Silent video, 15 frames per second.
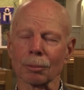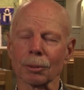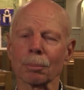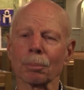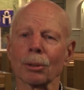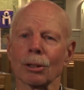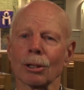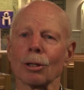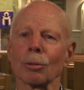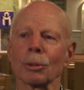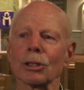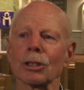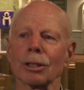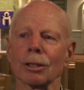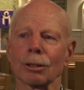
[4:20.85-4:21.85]
But Paul
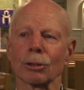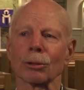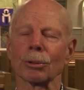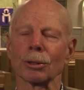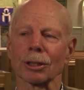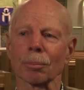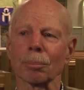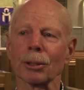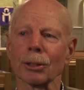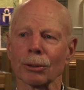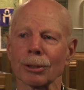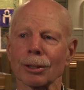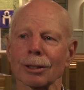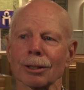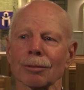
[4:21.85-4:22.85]
was here during a
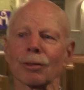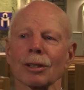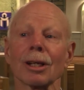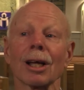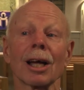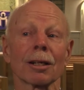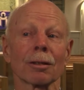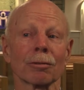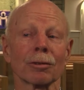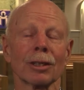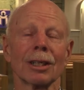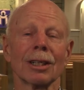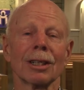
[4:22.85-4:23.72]
period of a lot of